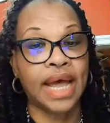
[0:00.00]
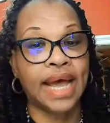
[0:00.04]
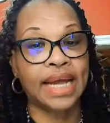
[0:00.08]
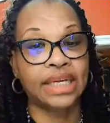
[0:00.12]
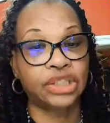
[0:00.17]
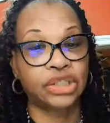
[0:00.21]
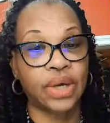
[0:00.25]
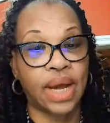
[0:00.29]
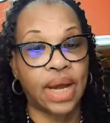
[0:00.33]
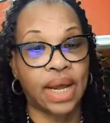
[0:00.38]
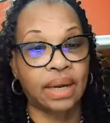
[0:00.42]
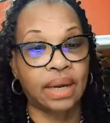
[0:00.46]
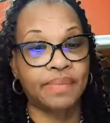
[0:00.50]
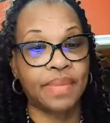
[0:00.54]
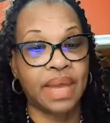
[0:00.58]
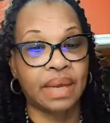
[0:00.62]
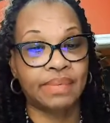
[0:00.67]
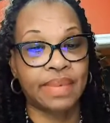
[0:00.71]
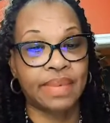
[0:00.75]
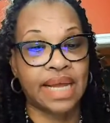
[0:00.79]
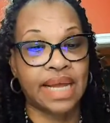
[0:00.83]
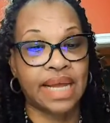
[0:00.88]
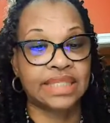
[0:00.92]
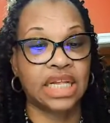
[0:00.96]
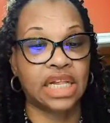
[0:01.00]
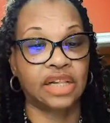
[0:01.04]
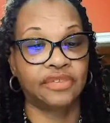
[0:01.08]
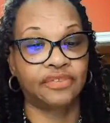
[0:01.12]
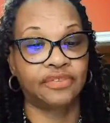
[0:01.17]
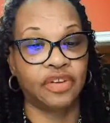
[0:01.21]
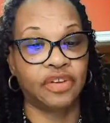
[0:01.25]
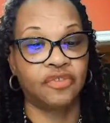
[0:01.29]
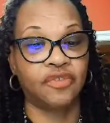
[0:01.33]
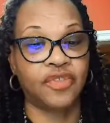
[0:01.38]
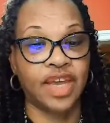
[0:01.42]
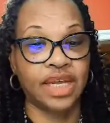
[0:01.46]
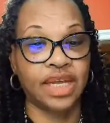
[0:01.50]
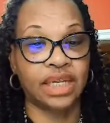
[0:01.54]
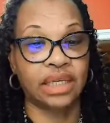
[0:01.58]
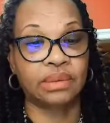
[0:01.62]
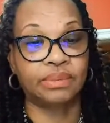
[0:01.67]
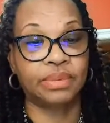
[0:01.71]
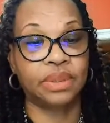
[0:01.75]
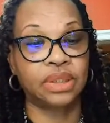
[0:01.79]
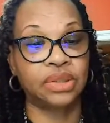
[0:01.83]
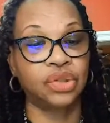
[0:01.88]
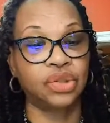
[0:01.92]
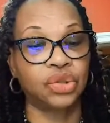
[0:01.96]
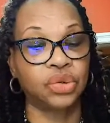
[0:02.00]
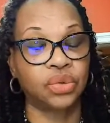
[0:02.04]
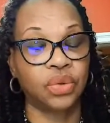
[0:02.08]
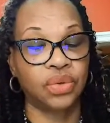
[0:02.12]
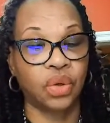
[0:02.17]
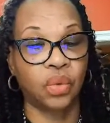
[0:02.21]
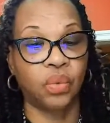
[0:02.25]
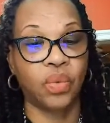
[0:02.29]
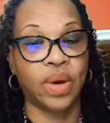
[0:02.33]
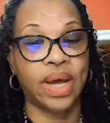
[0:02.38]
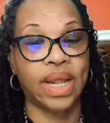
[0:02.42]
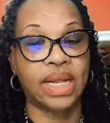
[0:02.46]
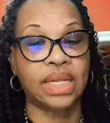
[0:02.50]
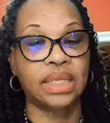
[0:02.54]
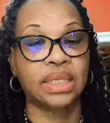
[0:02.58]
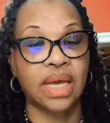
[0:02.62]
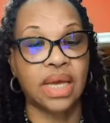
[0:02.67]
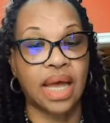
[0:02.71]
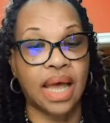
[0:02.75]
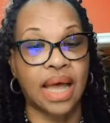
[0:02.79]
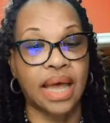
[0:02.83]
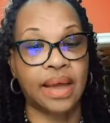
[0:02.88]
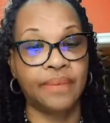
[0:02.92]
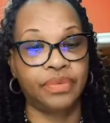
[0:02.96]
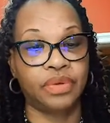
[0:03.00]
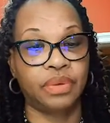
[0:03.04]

I try to make myself available during the wedding time